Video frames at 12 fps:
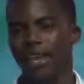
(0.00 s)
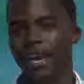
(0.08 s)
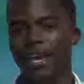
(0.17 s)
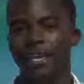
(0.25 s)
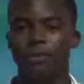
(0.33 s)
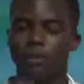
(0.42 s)

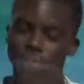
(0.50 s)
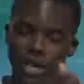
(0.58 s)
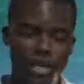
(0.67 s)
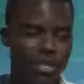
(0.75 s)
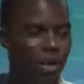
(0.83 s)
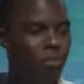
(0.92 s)
And I was
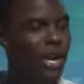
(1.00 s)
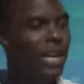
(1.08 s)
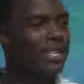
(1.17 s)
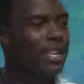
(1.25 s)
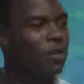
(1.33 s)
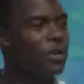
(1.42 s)
playing thumb
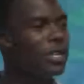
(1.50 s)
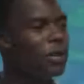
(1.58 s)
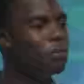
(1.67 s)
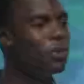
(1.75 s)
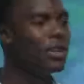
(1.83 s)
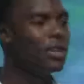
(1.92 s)
wrestling with
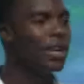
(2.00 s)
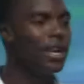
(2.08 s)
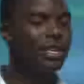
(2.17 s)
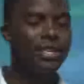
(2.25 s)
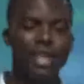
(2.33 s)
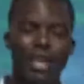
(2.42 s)
him.
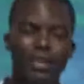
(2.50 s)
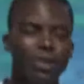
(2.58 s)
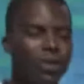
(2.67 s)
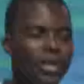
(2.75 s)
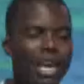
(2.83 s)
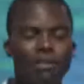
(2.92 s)
And he said, you
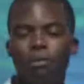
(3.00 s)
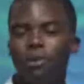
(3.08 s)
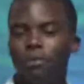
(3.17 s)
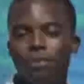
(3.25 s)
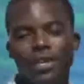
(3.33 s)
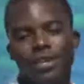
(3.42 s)
know, he never
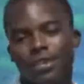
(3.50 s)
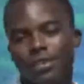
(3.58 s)
beat me.